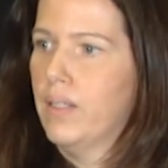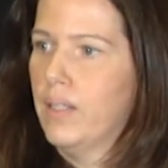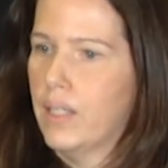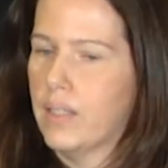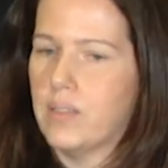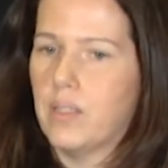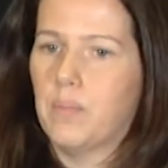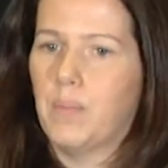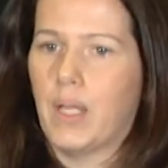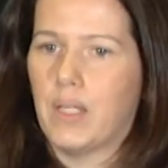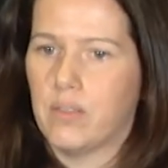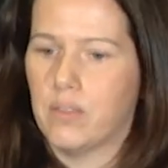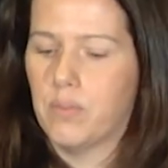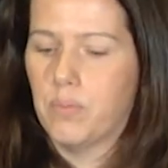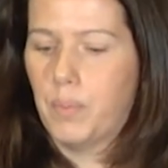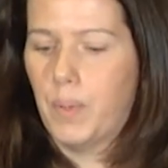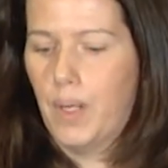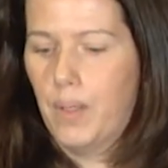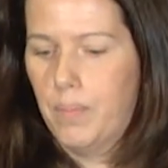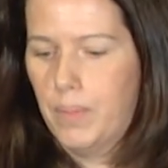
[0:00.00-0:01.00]
It's a
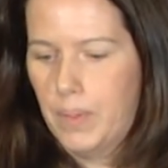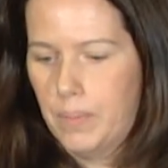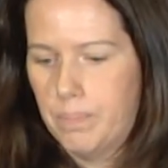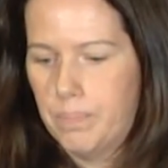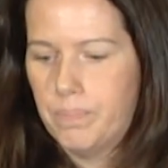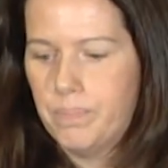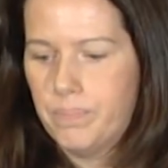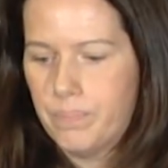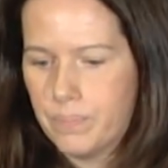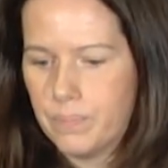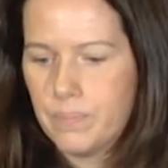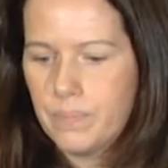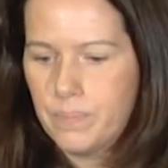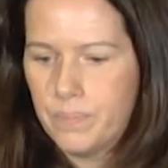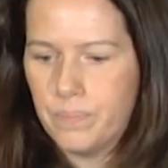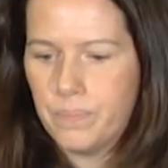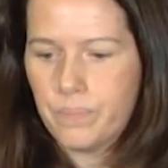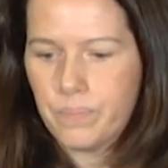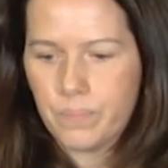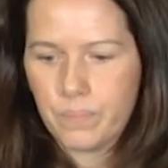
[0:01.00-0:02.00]
massive problem.
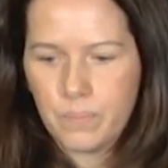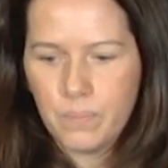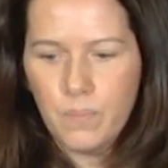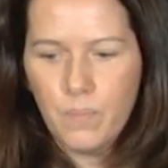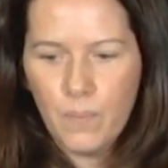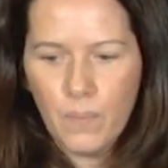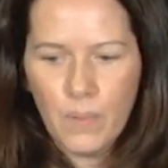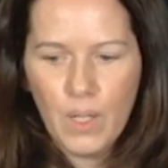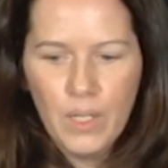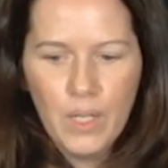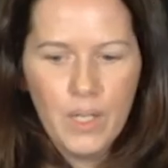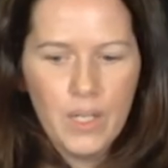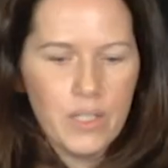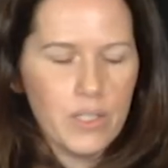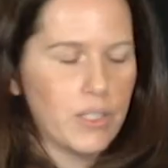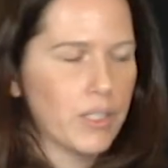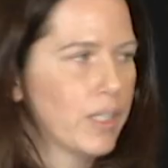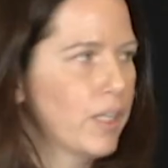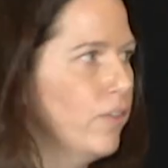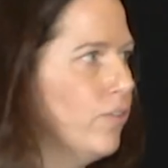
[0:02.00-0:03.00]

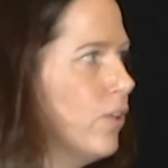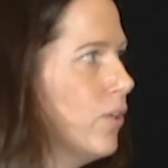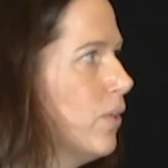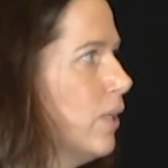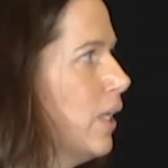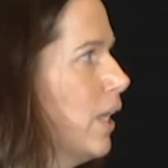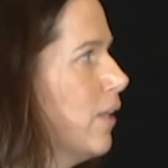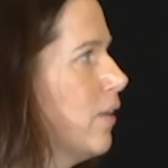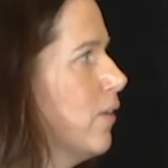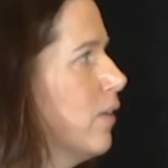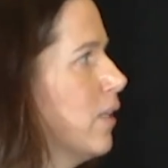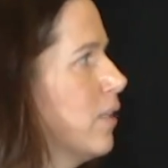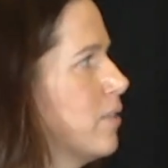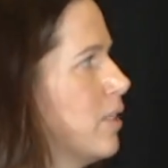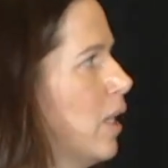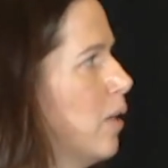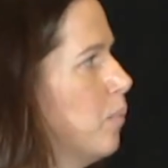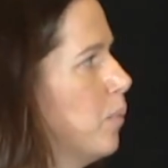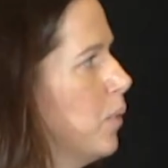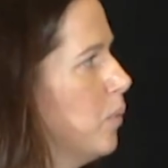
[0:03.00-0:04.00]
To give you another
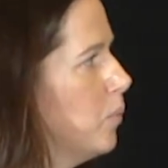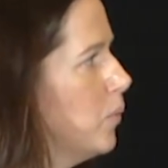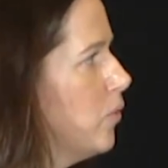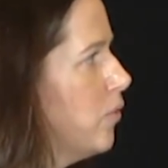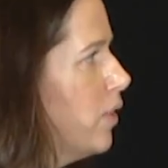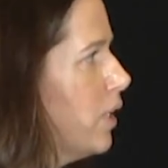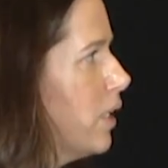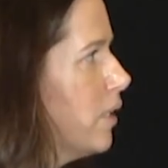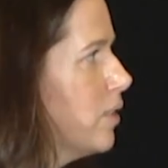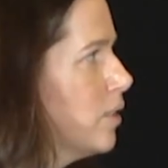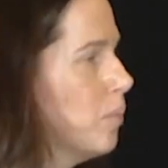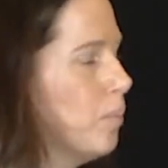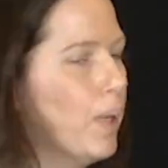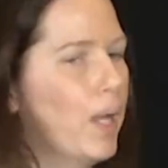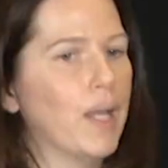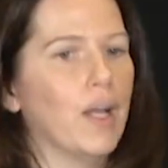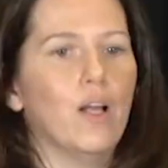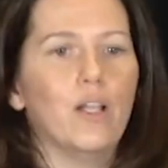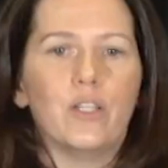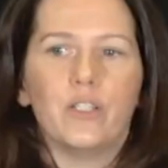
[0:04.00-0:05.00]
example, moving into
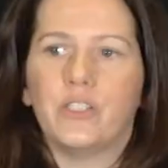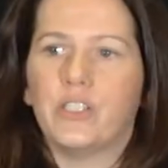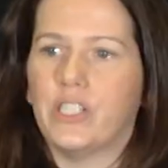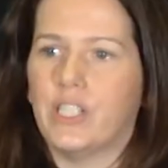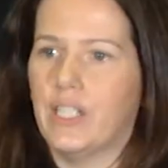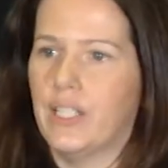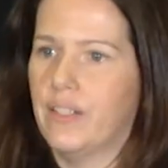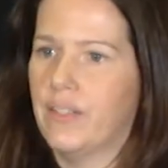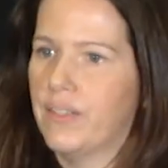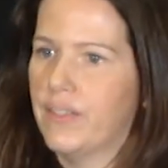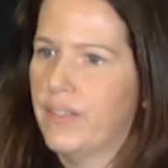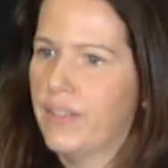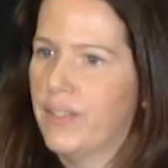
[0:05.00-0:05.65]
biology,